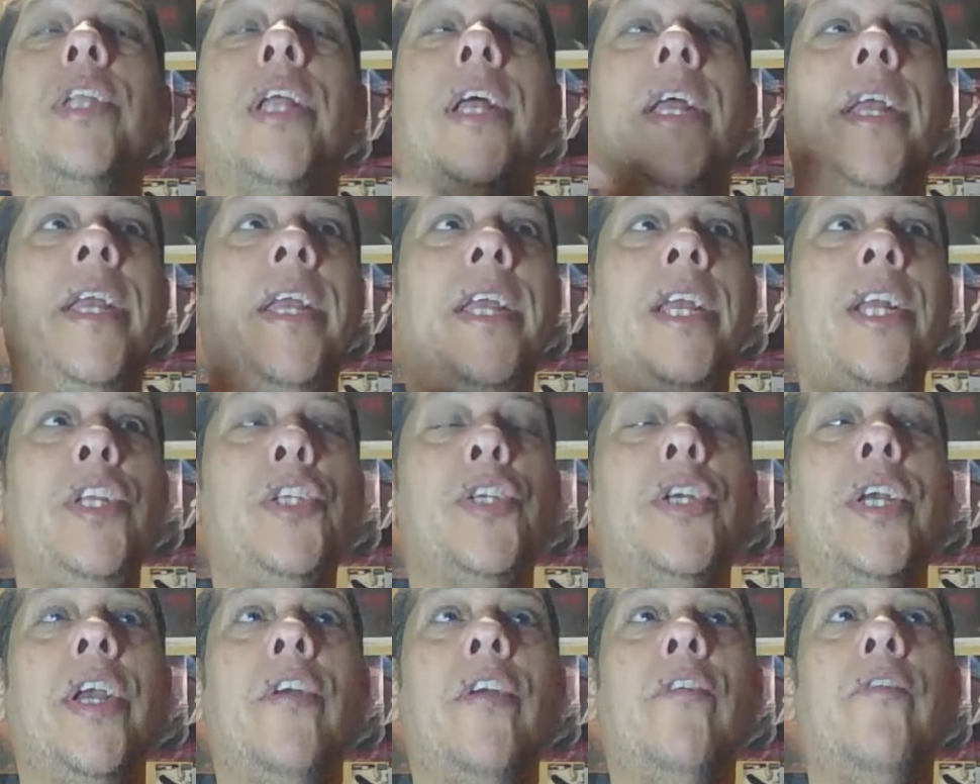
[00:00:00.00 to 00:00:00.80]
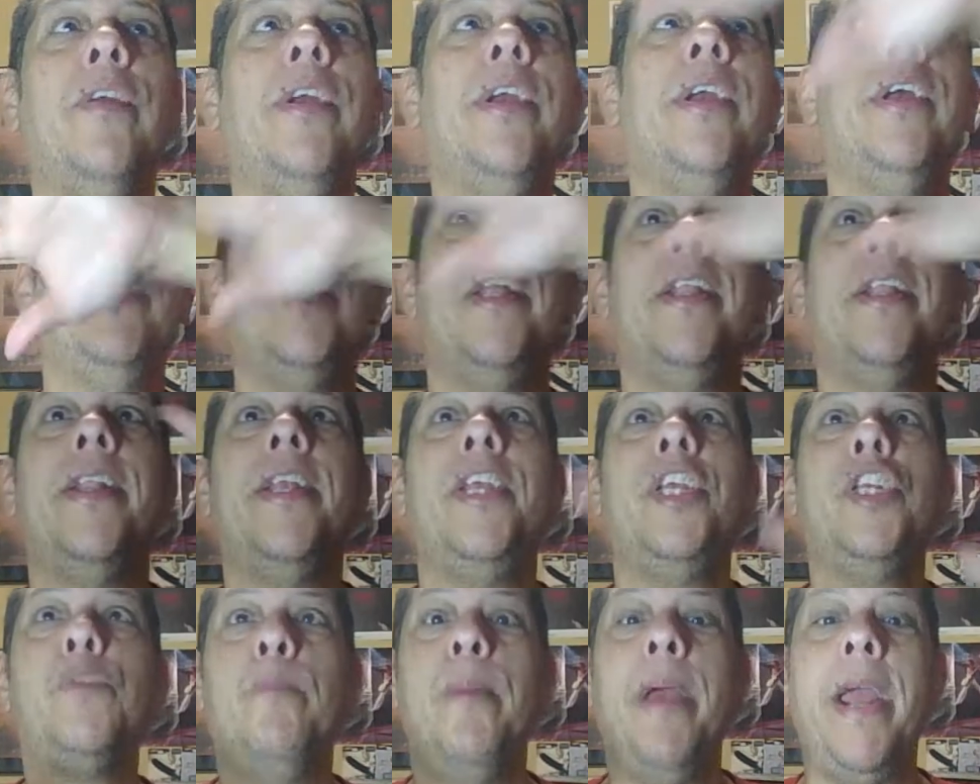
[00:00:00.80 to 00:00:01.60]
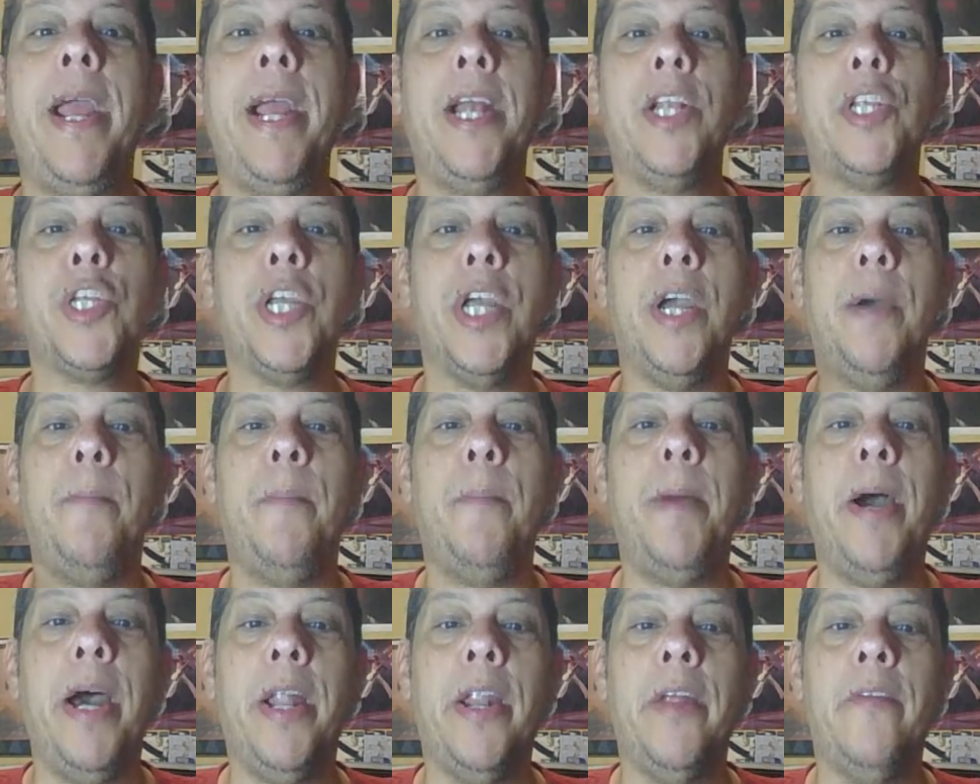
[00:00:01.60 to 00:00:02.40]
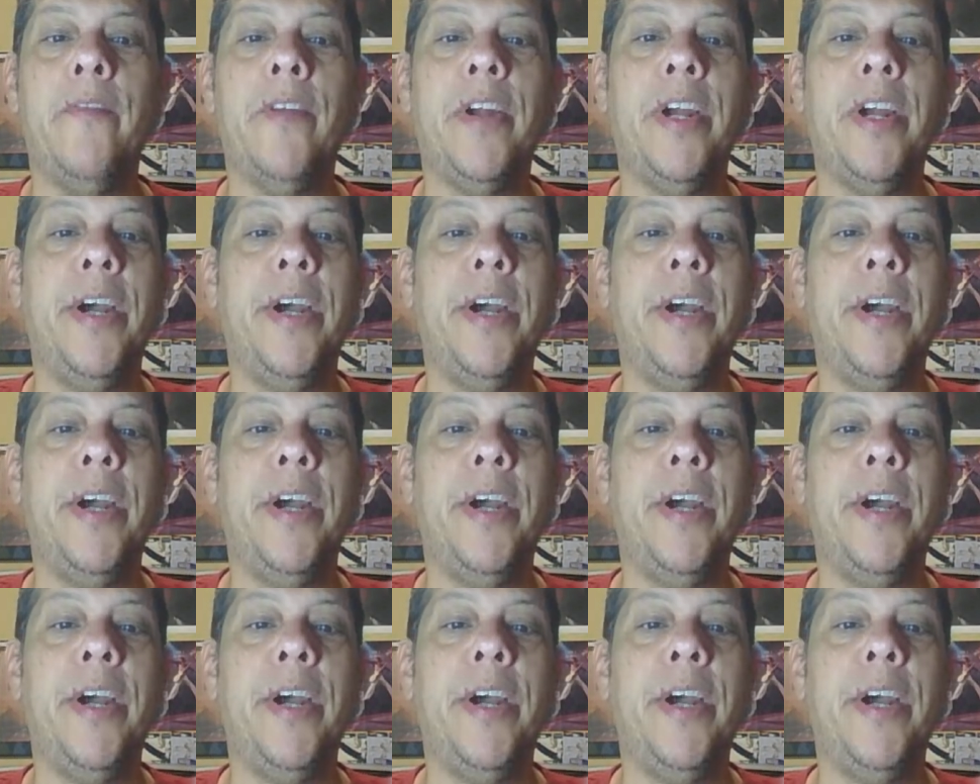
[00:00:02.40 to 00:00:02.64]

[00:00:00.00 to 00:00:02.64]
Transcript: that each area that these bands come out of,